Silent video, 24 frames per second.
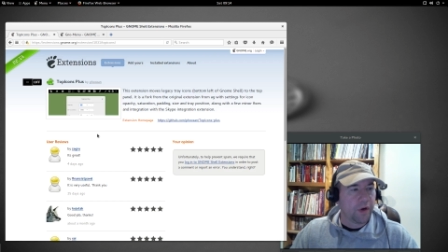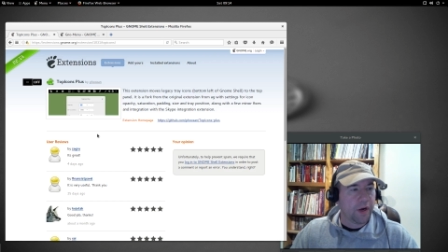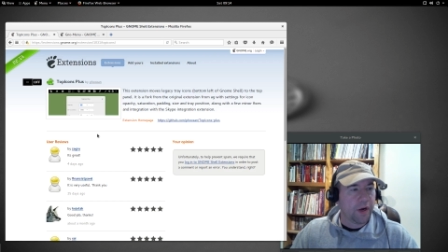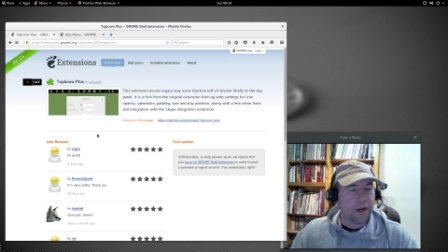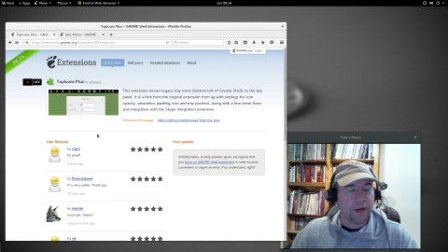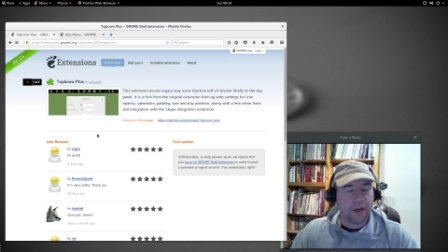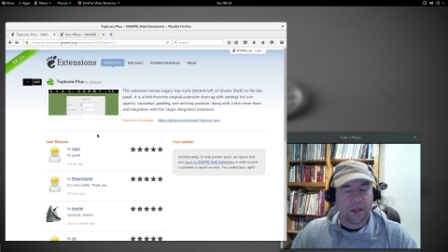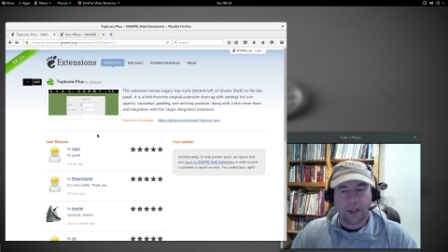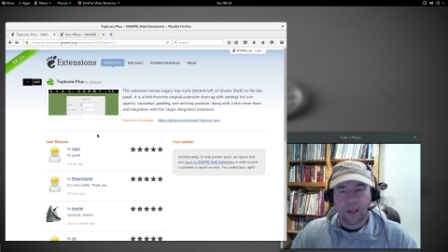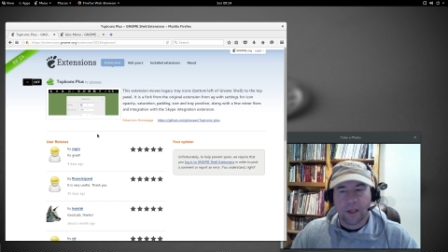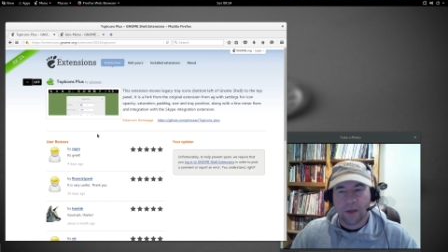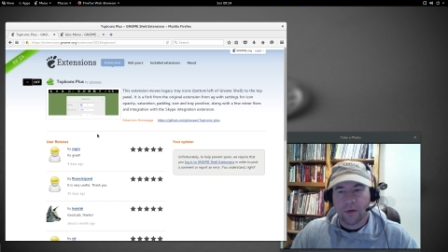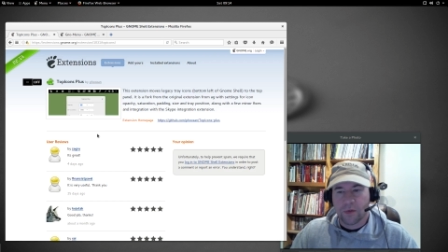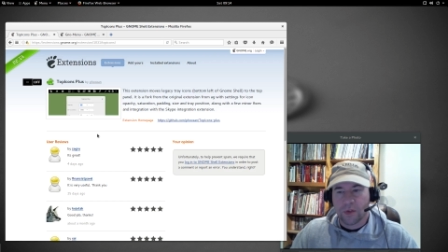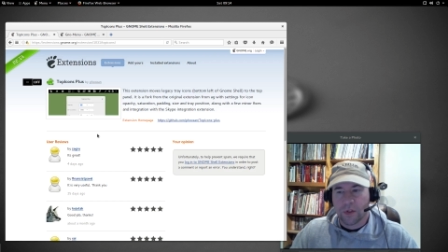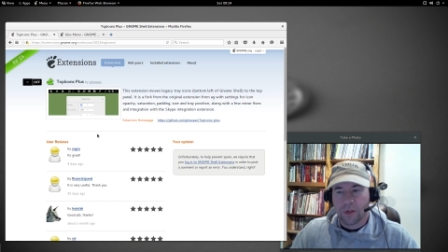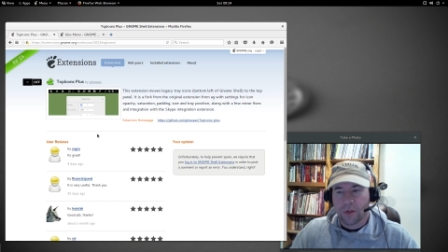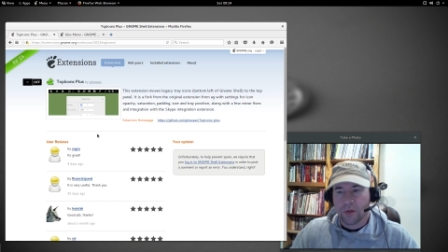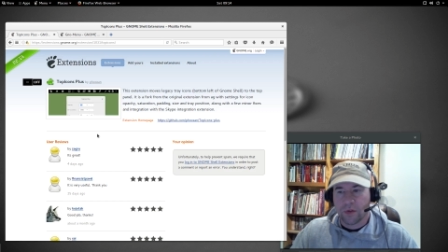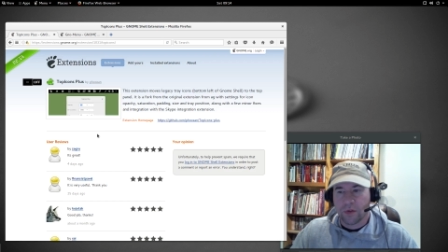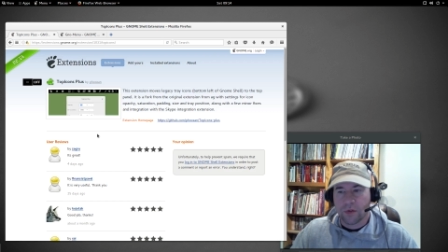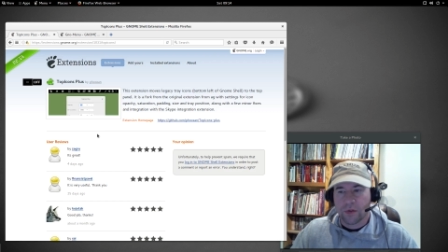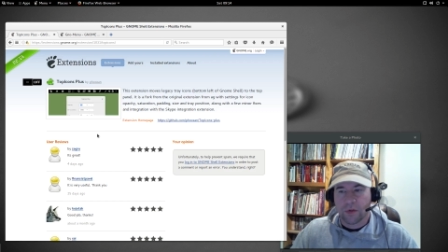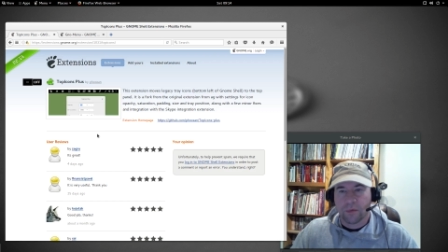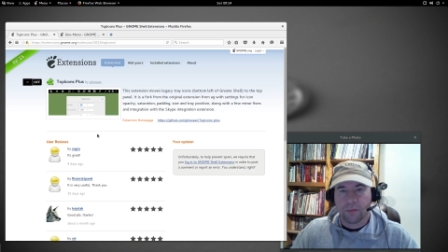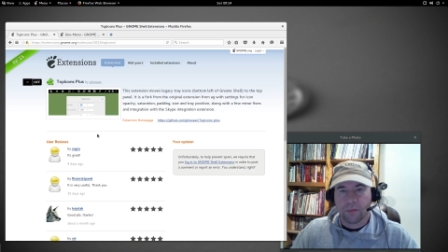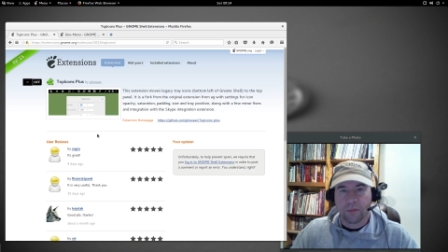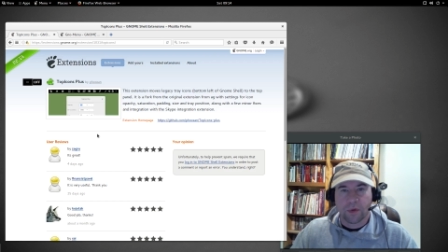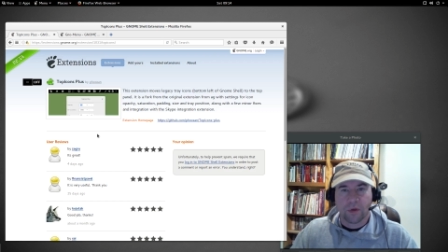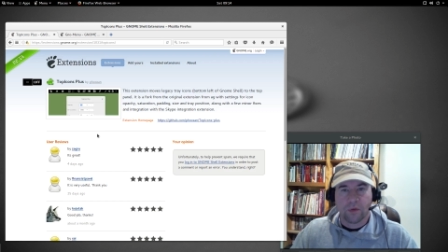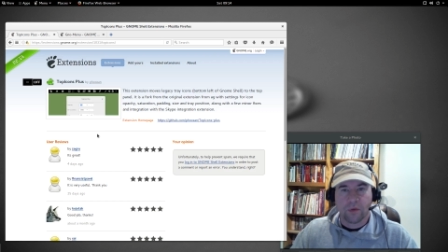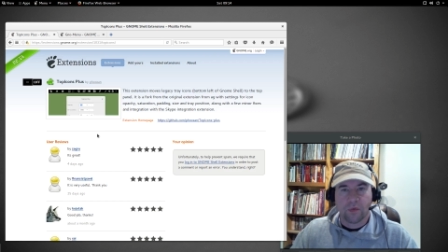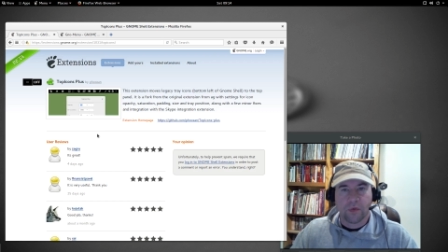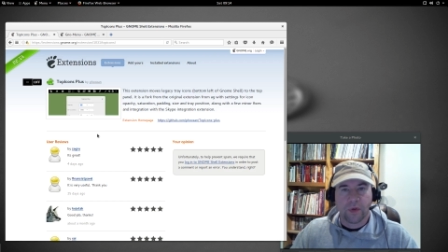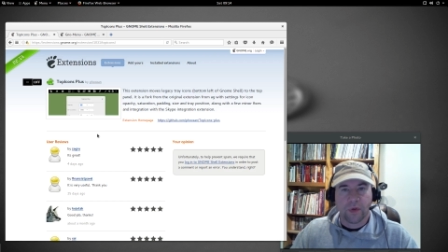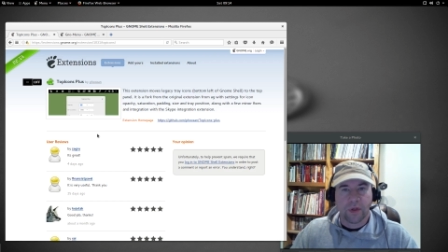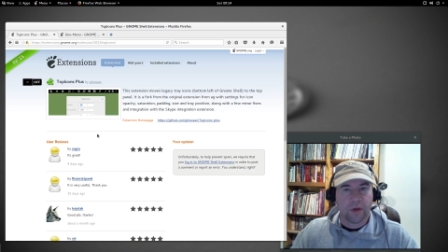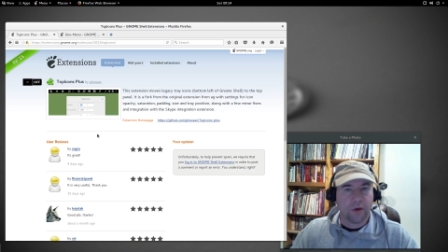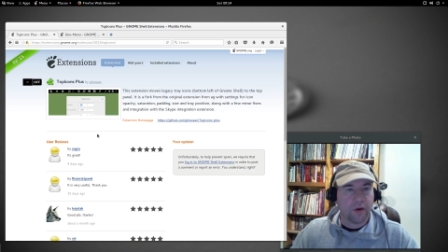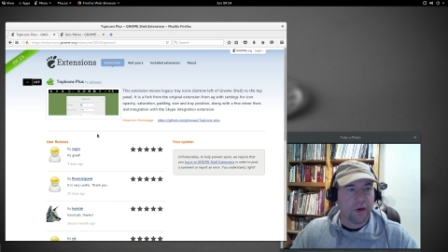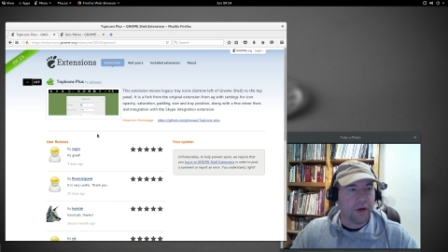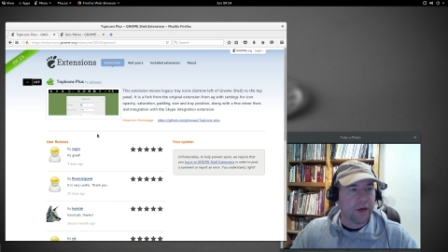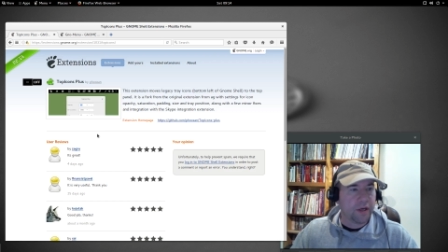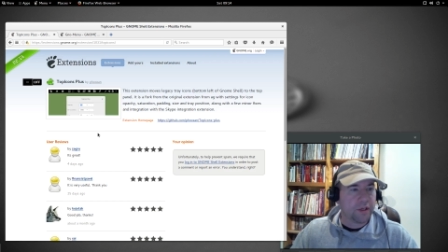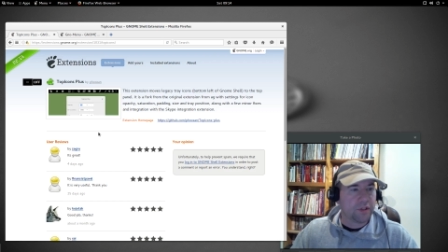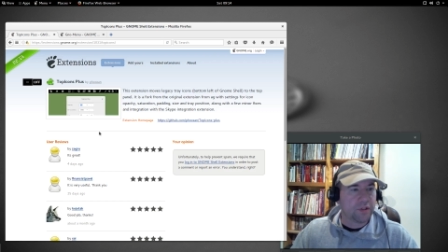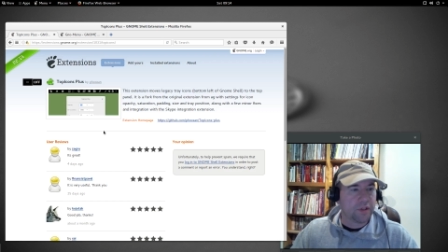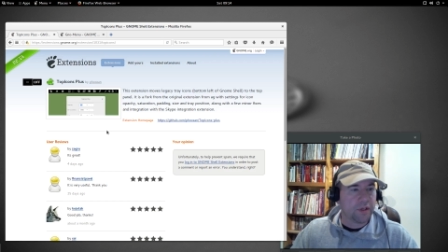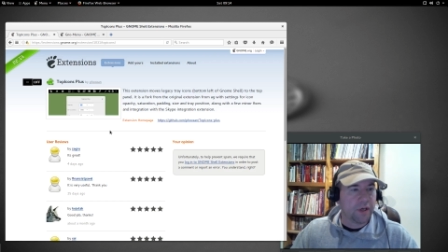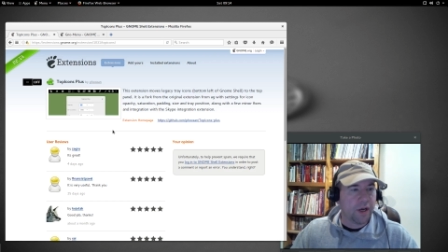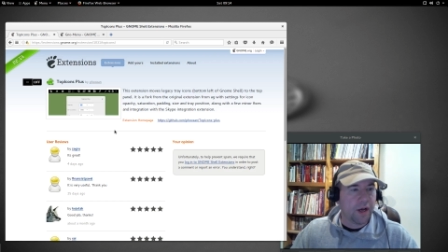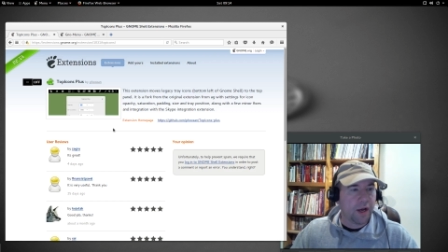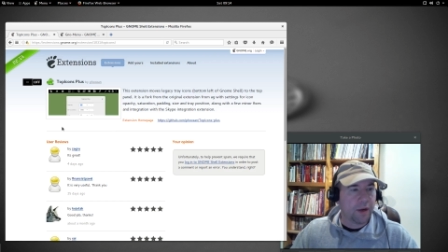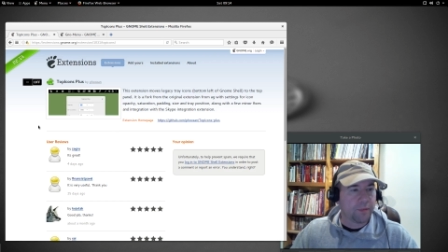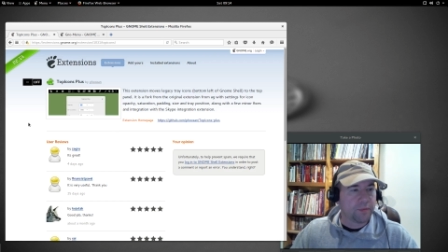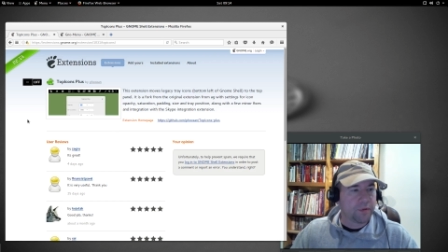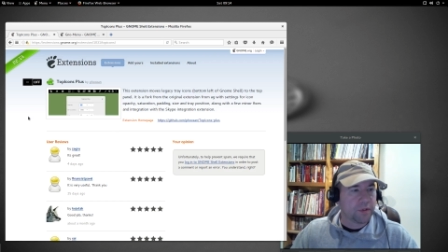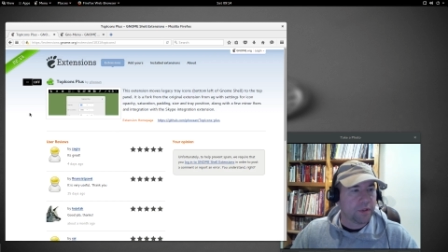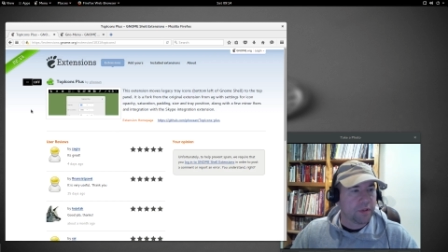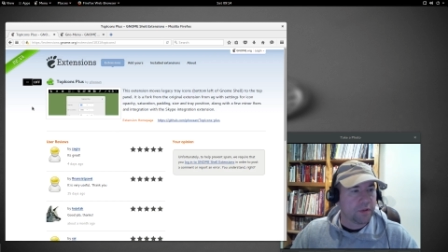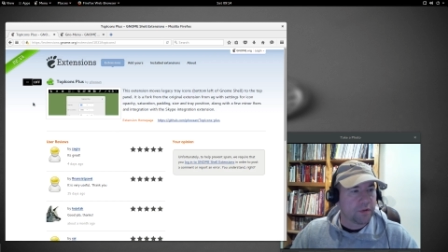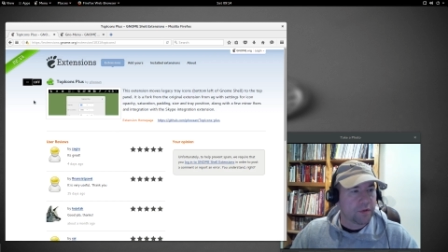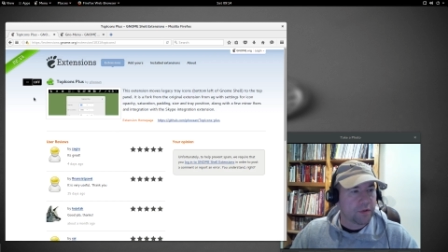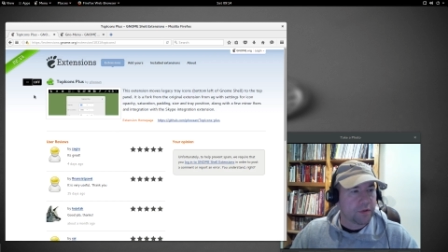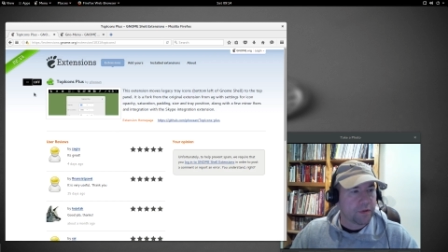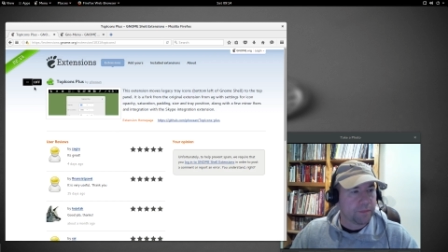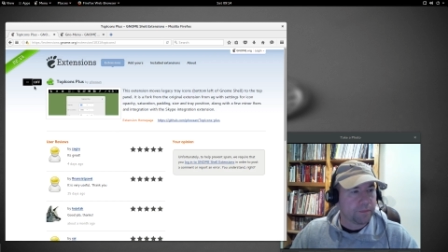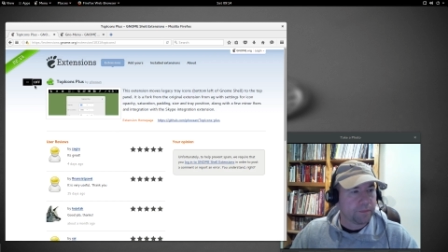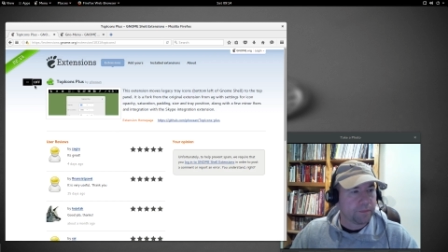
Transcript: and it gives you some configuration options.